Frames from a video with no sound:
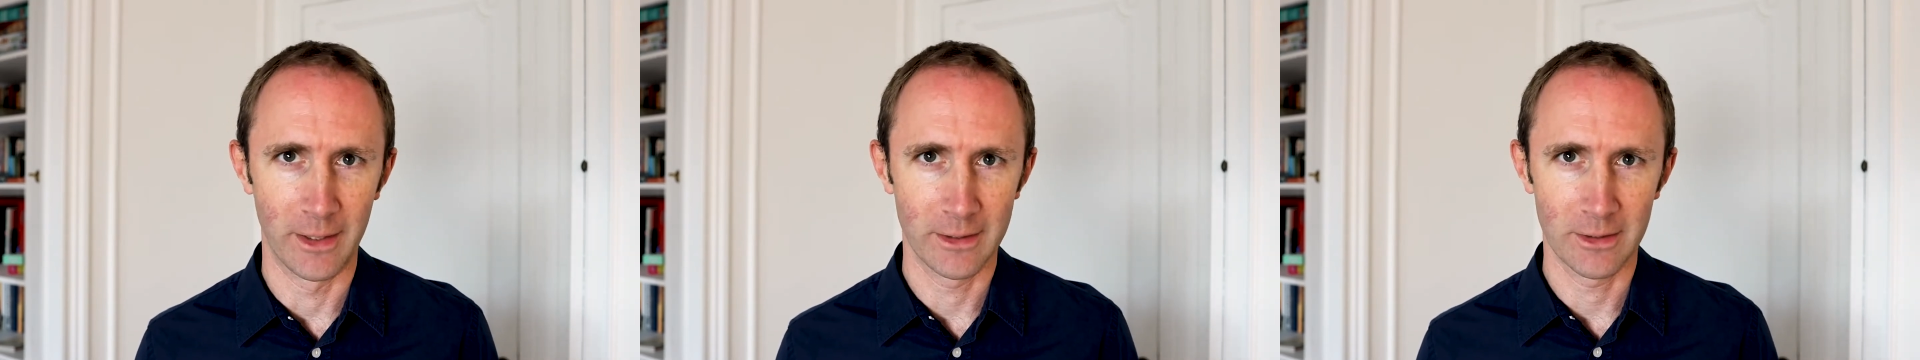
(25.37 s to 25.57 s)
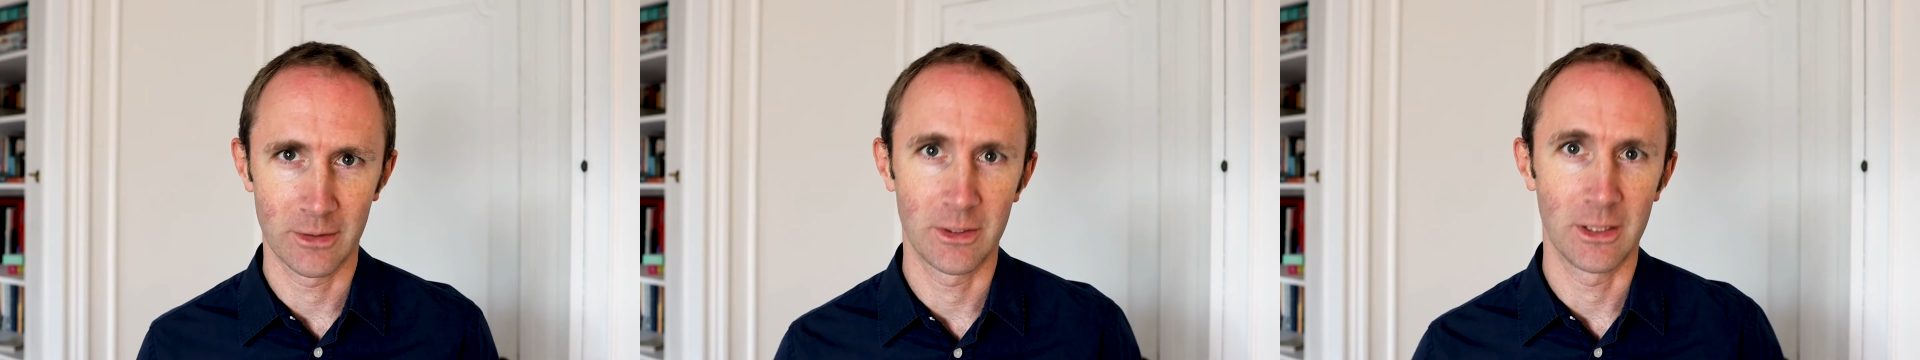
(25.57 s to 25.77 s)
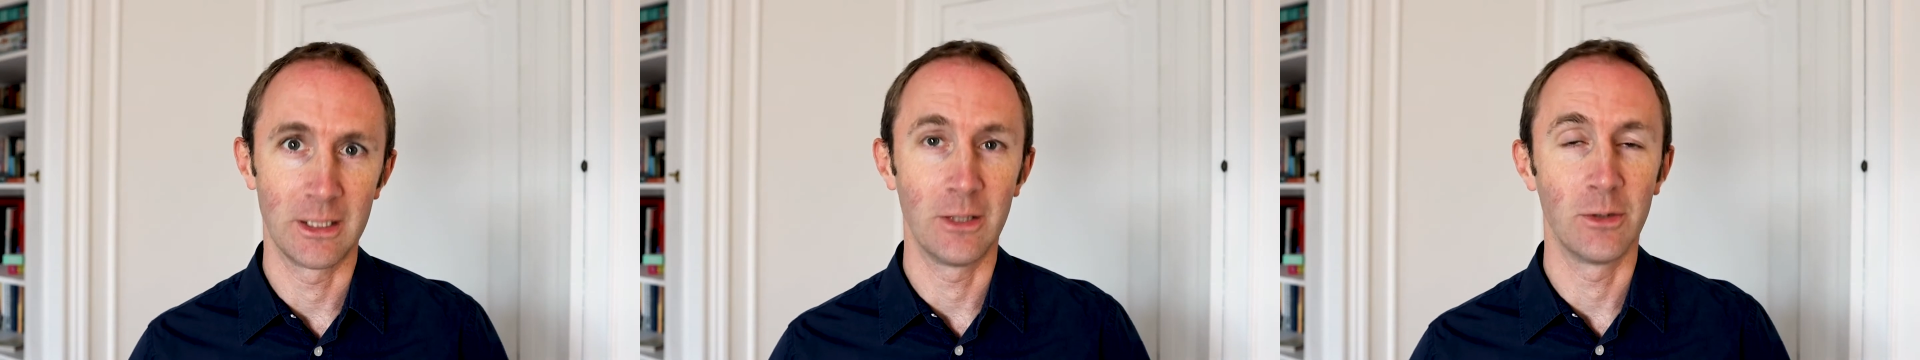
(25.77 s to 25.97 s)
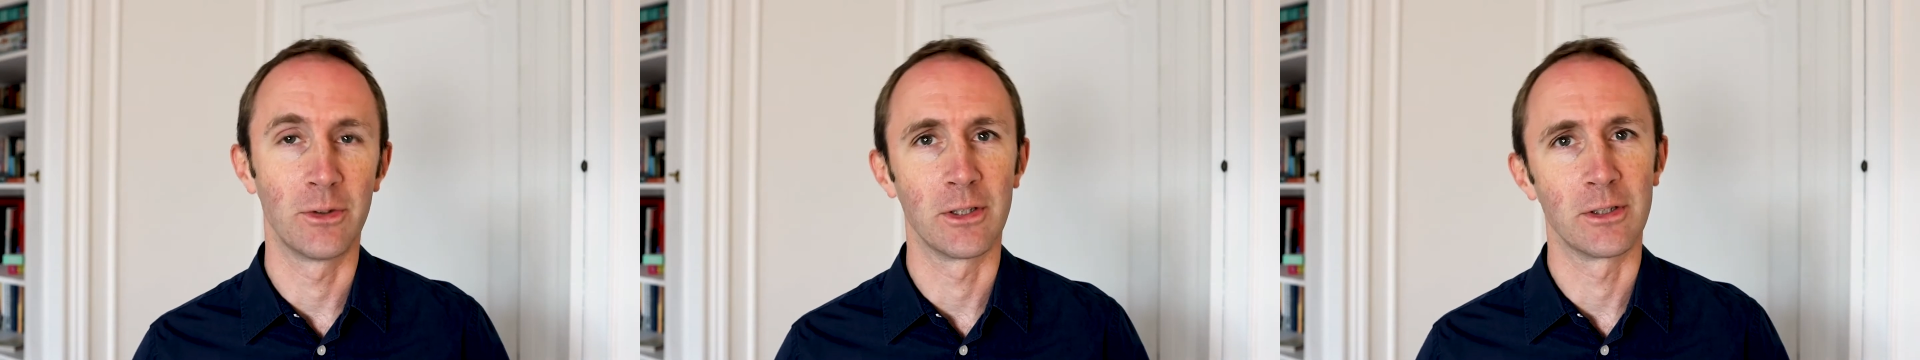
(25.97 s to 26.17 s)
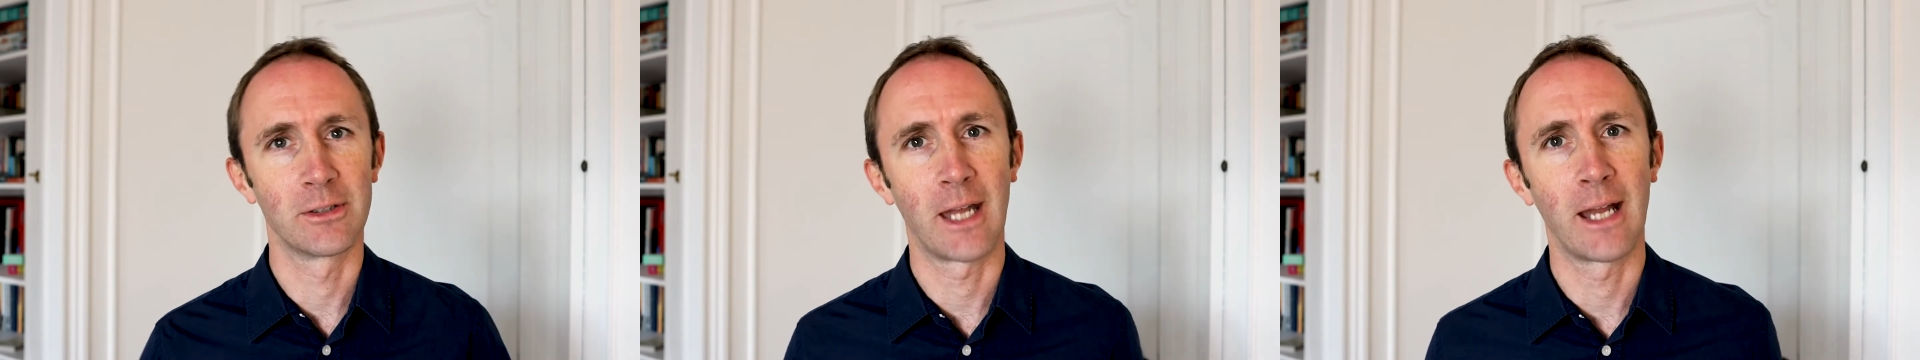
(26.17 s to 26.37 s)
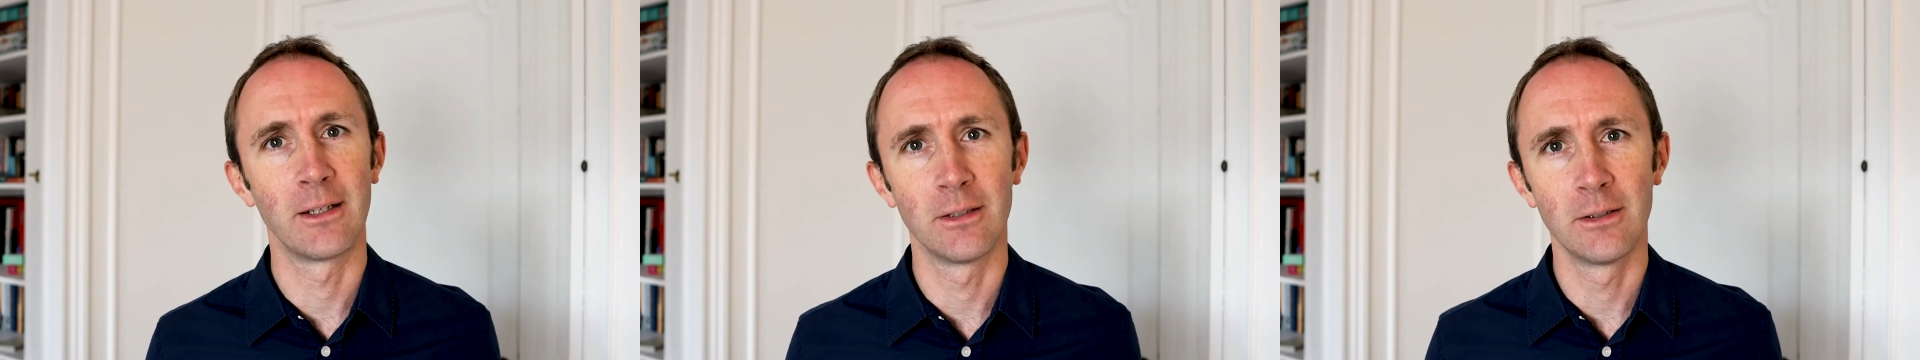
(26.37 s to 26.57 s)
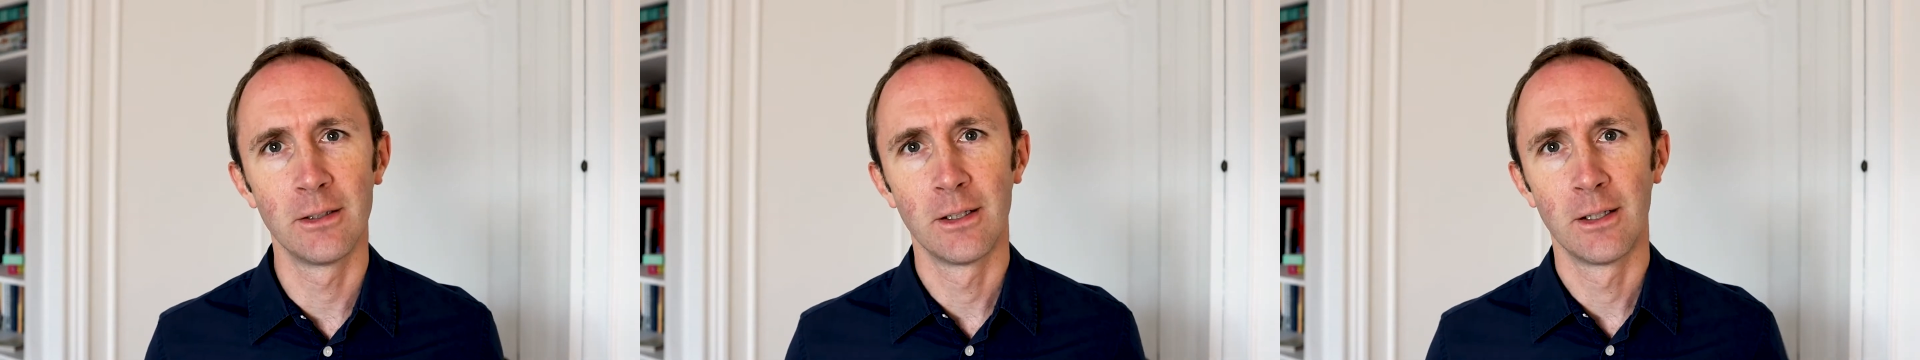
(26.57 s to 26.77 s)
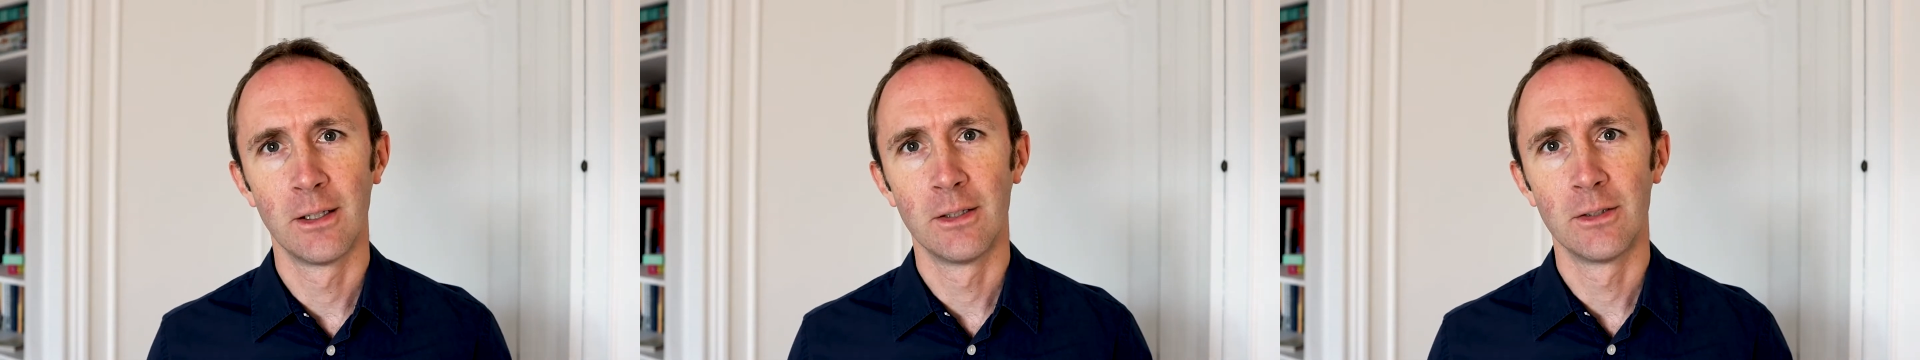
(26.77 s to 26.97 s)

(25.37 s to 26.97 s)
They're just going to use the standard